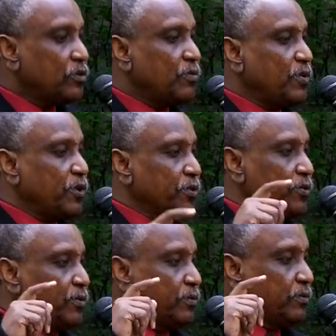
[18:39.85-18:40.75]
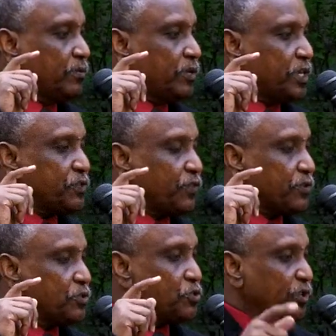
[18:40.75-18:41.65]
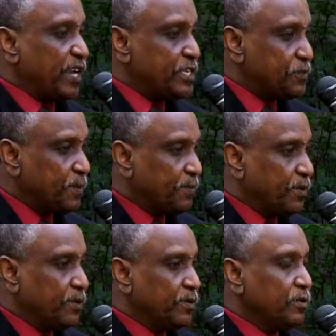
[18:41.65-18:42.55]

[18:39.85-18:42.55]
Tomorrow is for the Sudanese people.